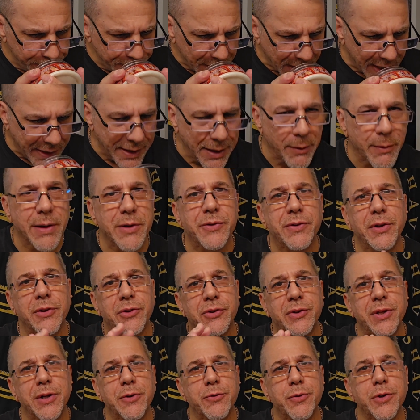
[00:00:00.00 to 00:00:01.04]
And there is the
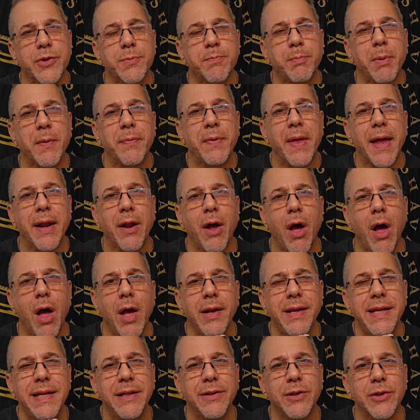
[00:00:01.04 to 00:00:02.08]
citrus, but that
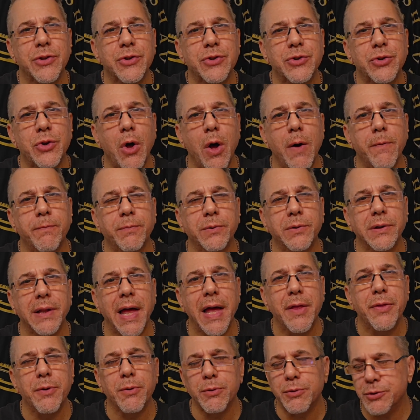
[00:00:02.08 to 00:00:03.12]
honey and the soft
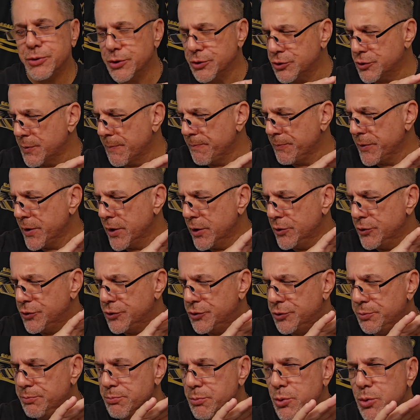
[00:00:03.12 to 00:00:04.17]
leather just
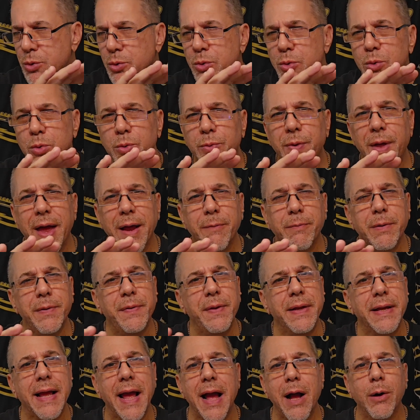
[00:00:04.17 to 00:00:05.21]
smooth
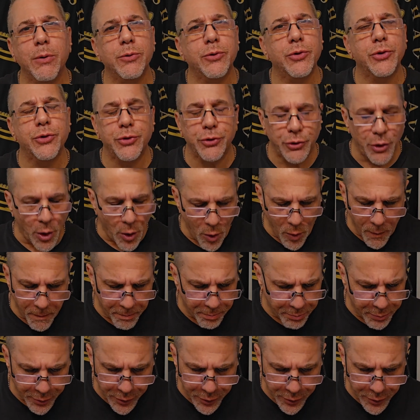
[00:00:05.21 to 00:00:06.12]
everything out so